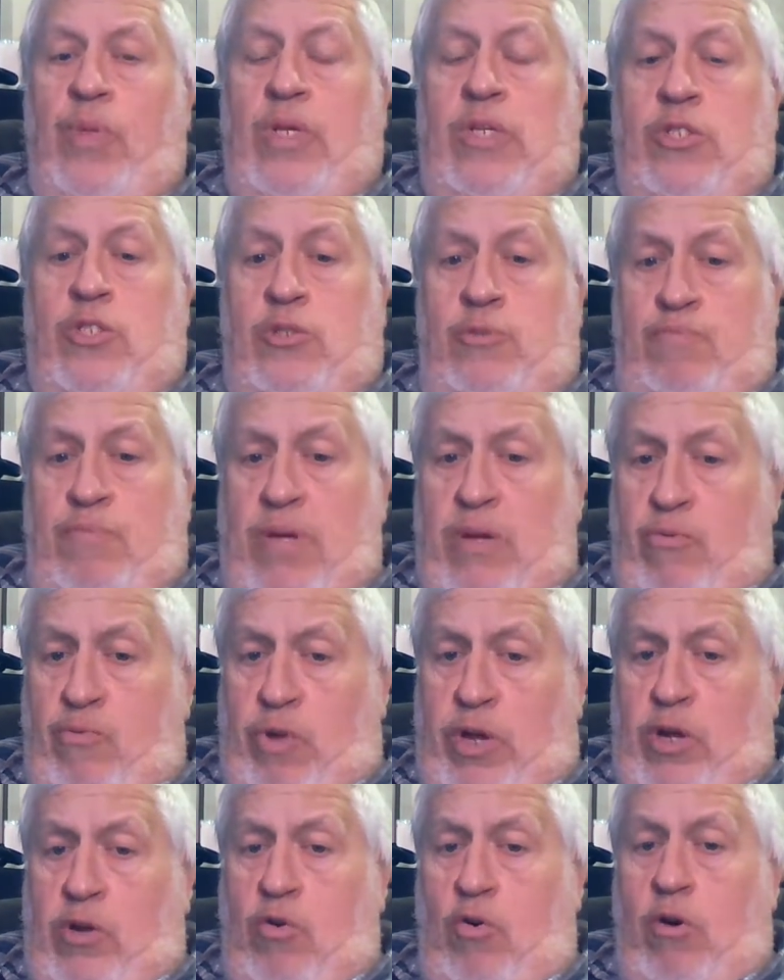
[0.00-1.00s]
which is being
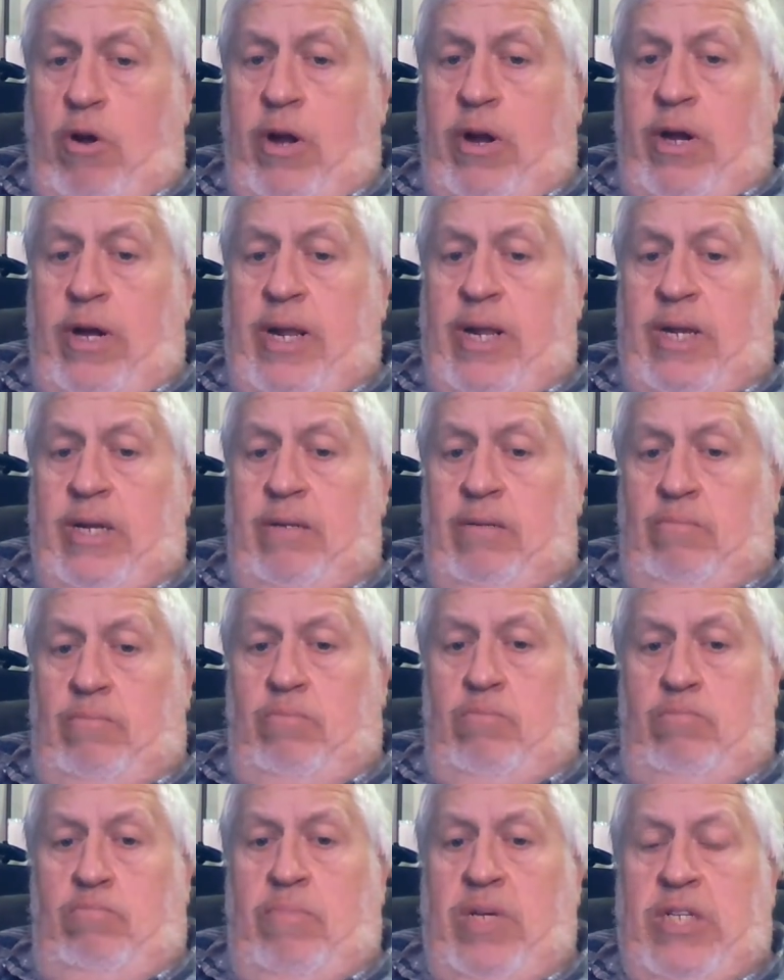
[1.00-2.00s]
recorded in
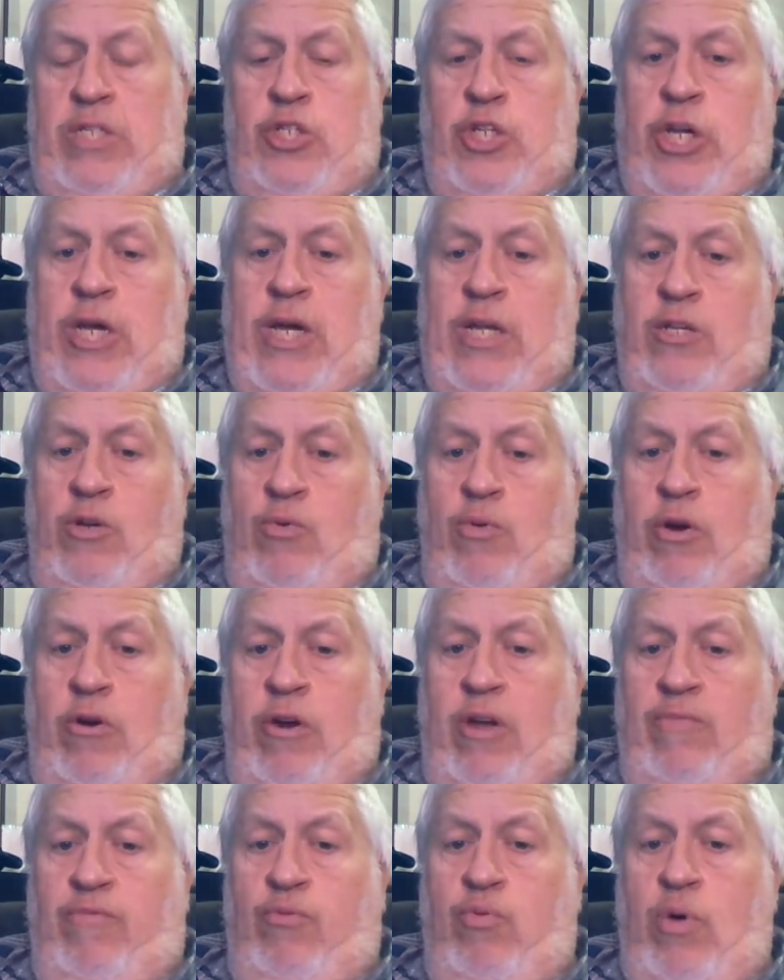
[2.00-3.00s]

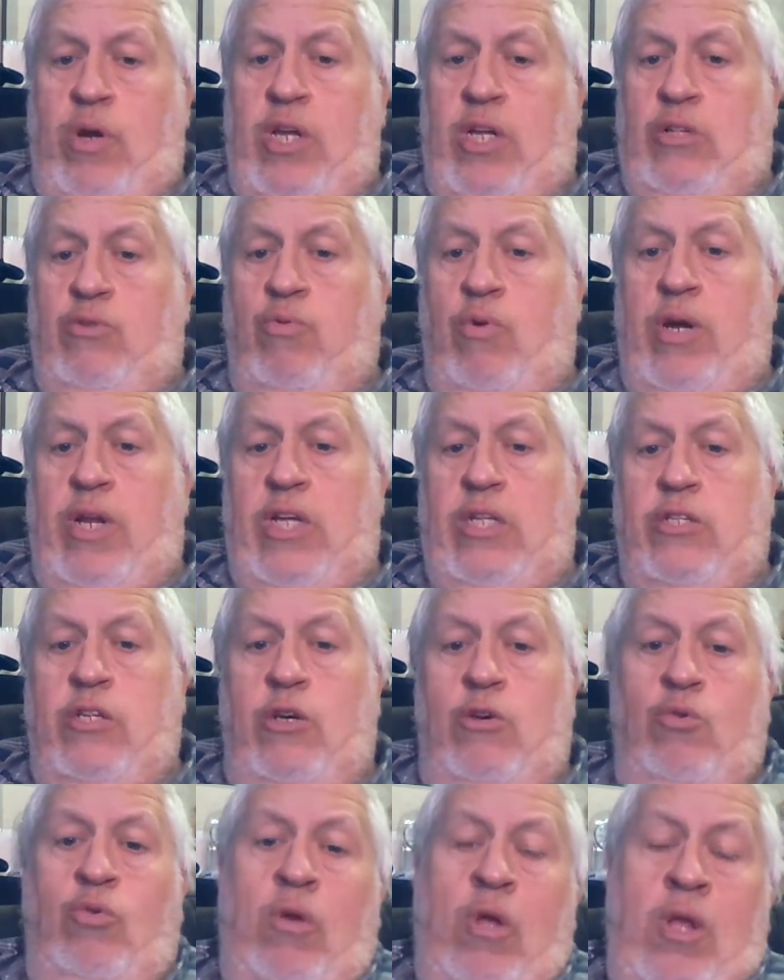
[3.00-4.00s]
mid-January of
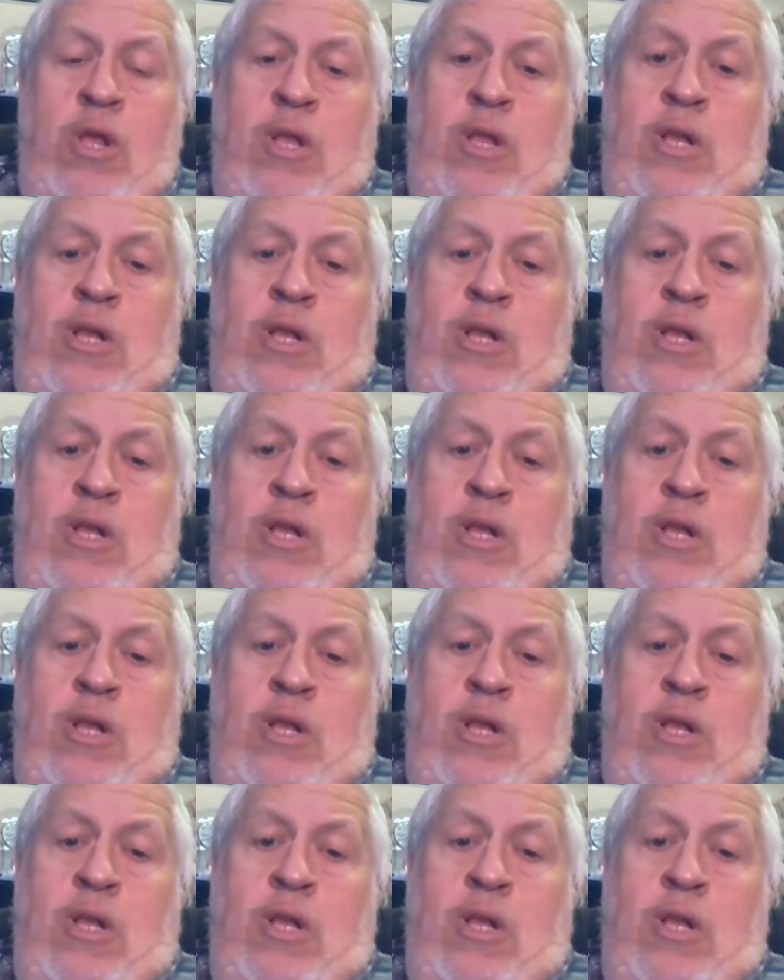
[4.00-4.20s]
2022,